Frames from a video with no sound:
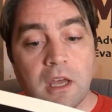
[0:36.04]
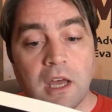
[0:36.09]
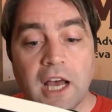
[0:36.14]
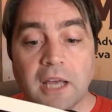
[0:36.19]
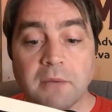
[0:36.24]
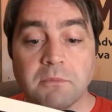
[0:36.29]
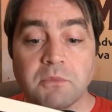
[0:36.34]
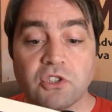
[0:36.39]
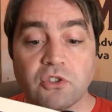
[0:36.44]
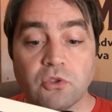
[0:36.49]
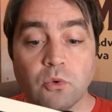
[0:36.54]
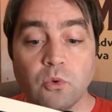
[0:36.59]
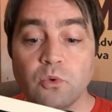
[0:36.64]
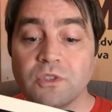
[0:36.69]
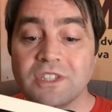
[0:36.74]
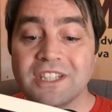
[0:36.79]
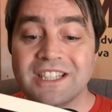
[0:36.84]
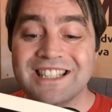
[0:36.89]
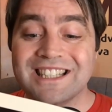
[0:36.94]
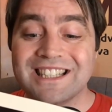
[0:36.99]
I'm
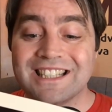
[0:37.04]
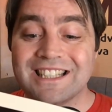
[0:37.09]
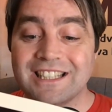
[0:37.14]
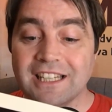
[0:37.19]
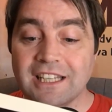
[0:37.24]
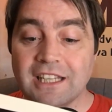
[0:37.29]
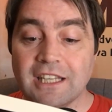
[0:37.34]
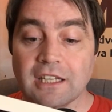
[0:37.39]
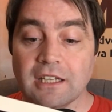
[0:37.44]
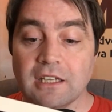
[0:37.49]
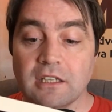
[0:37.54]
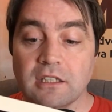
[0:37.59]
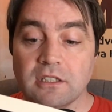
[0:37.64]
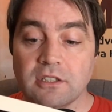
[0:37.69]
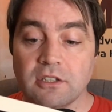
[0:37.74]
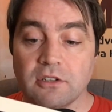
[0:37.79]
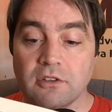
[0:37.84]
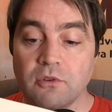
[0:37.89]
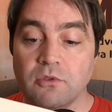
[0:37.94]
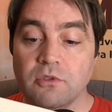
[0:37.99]
soaked and sticky,
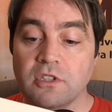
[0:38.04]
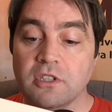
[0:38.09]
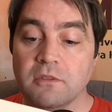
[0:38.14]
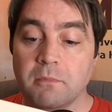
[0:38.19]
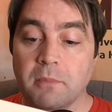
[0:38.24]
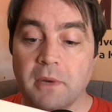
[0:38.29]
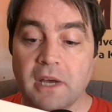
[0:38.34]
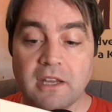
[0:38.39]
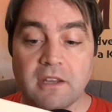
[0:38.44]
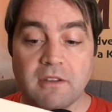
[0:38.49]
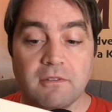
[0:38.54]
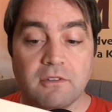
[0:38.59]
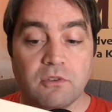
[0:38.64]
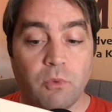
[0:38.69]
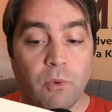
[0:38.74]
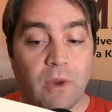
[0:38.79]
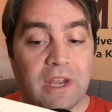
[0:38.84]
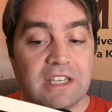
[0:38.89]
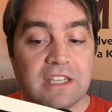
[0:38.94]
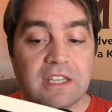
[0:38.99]
surrounded by
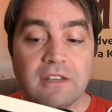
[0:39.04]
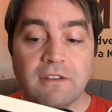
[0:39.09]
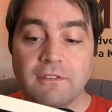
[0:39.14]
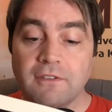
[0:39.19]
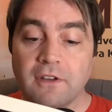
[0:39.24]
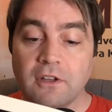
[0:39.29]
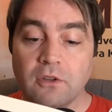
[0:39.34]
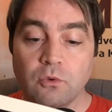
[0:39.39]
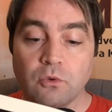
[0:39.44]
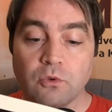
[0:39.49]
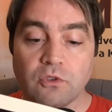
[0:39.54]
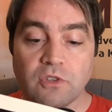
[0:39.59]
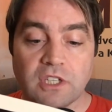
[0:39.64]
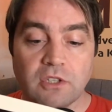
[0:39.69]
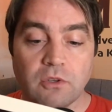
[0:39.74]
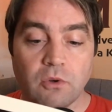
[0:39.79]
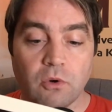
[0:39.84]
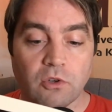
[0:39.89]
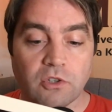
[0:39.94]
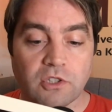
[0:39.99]
20 fellow
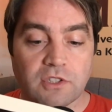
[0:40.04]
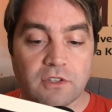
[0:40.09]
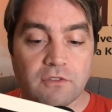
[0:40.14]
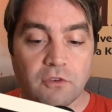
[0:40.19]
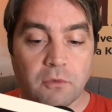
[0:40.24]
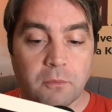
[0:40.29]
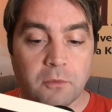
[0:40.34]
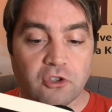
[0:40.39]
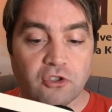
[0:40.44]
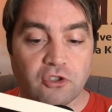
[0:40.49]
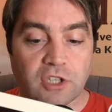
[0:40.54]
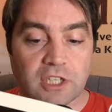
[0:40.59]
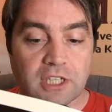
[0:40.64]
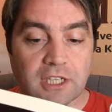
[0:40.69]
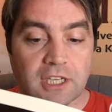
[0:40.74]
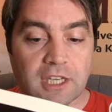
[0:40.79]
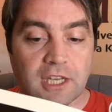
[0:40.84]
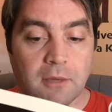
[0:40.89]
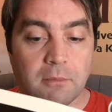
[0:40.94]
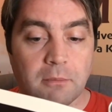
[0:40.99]
greenhorns from our
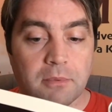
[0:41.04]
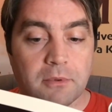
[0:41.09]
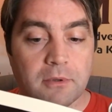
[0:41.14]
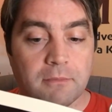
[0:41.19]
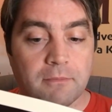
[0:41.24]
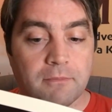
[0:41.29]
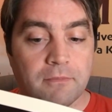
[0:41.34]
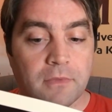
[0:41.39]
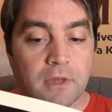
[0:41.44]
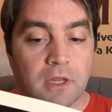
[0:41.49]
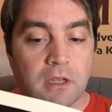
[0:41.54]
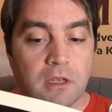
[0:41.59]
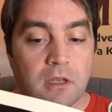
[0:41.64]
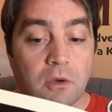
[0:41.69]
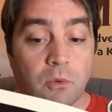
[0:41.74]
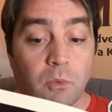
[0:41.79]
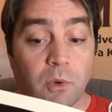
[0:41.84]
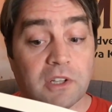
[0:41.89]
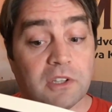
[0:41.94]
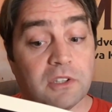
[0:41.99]
training camp.
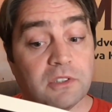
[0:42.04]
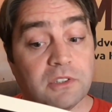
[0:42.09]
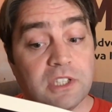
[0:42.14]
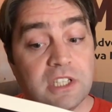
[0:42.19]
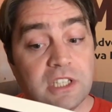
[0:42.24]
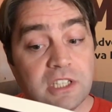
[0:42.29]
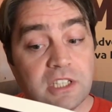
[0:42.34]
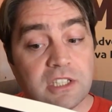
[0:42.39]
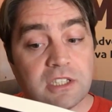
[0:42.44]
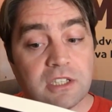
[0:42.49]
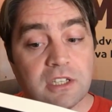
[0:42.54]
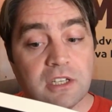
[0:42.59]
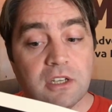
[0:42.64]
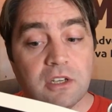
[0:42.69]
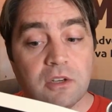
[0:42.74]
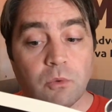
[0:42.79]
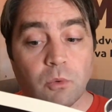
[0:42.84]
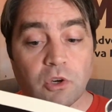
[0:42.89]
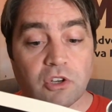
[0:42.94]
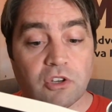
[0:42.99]
Well, at least
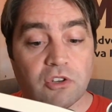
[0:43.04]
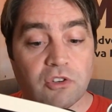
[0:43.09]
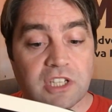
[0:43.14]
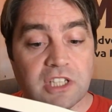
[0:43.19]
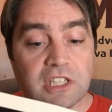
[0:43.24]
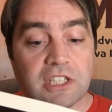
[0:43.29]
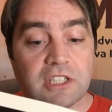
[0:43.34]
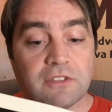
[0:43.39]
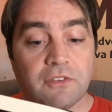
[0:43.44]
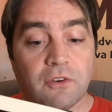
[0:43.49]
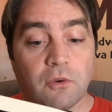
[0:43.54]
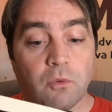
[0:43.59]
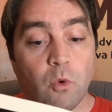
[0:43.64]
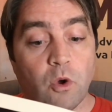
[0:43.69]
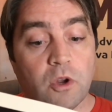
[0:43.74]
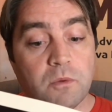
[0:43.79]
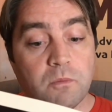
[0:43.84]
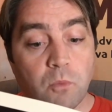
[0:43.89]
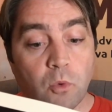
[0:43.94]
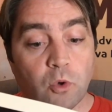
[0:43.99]
we're greenies for
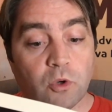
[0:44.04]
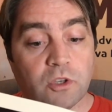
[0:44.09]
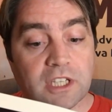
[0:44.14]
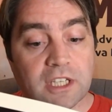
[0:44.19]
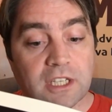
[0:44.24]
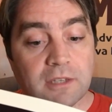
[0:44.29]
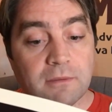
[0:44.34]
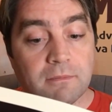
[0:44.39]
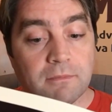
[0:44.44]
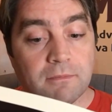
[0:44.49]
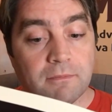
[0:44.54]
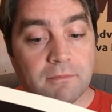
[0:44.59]
one more day.